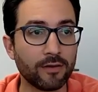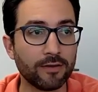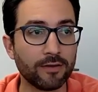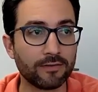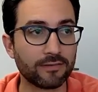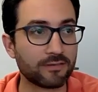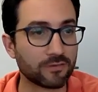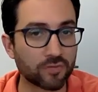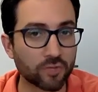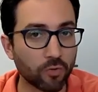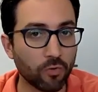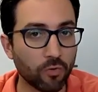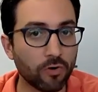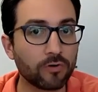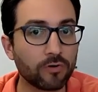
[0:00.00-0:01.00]
This is a
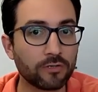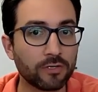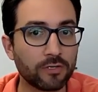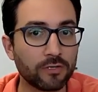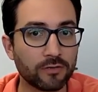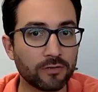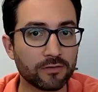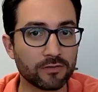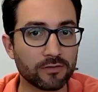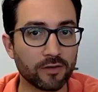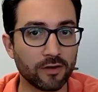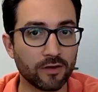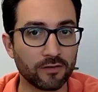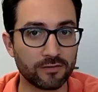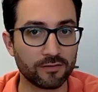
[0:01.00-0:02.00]
tool. This is
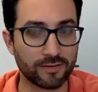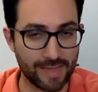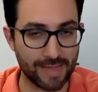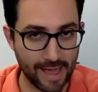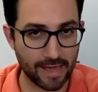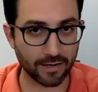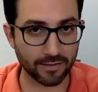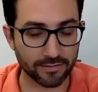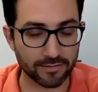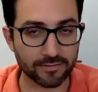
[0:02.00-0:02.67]
a it's a yeah, catalyst.